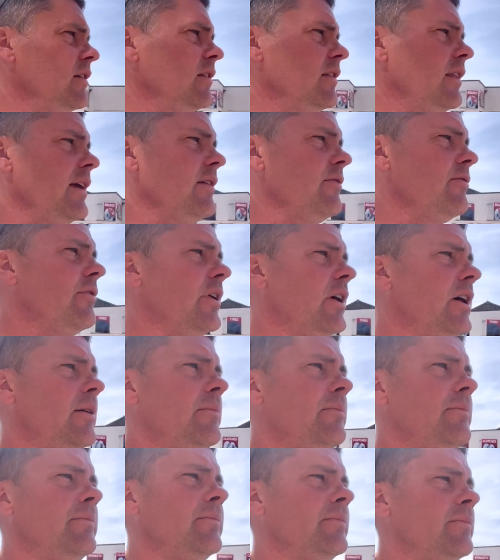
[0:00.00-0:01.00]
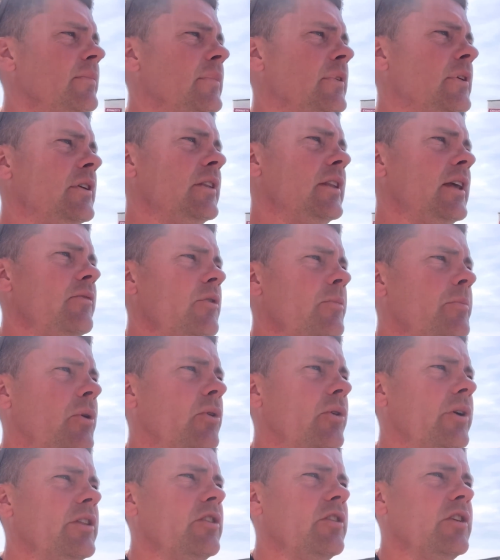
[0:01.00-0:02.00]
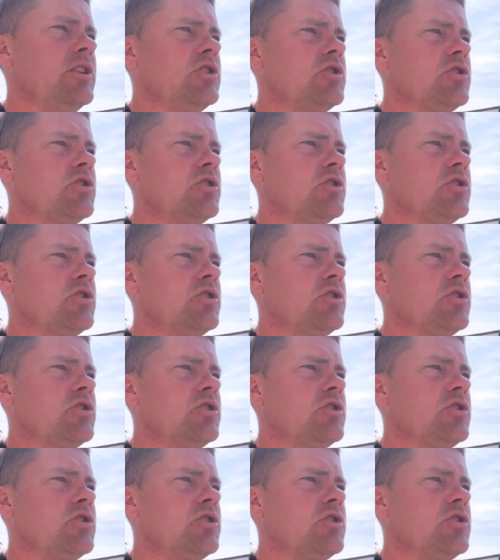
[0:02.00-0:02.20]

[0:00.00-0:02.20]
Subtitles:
they've reported that he's